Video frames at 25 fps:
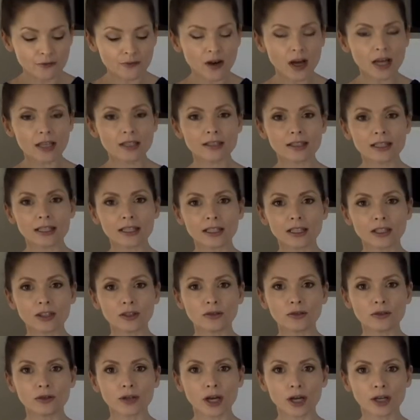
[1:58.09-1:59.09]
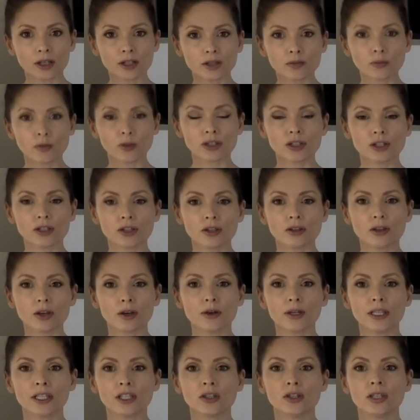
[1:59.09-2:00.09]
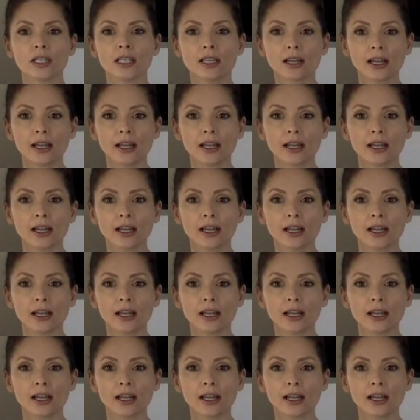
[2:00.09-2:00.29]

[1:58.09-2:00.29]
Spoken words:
first thing that you're going to want to do though is you need